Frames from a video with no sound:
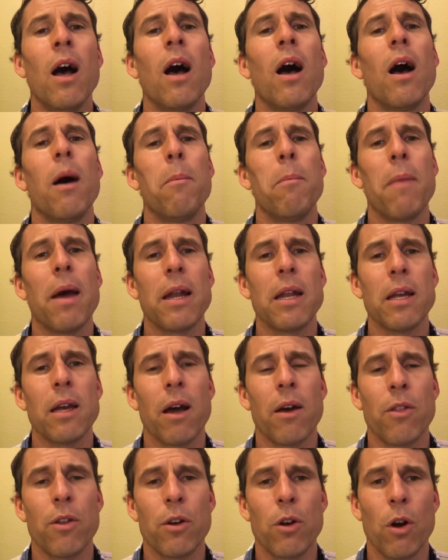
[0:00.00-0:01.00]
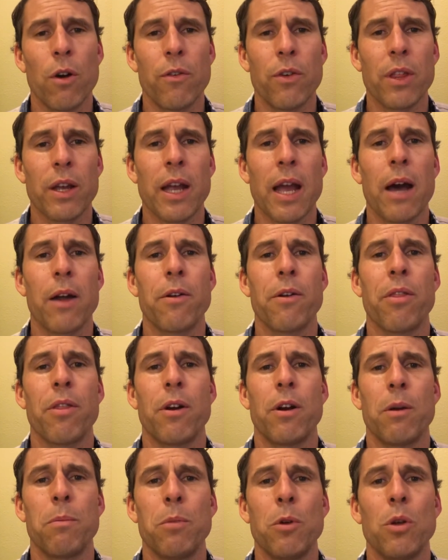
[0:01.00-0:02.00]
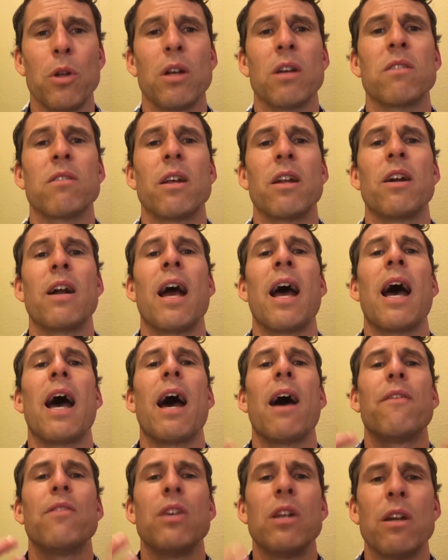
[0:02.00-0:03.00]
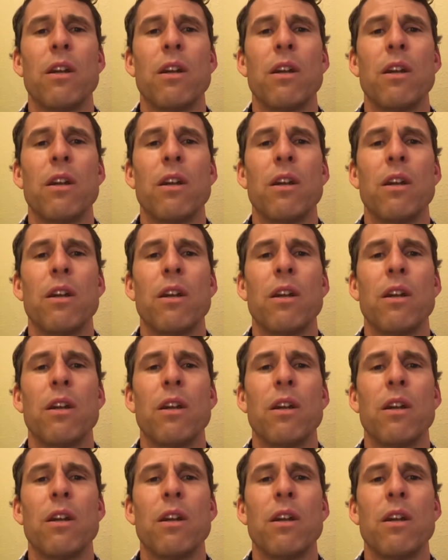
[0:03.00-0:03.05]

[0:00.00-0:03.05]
many other over-the-counter therapeutics that are having an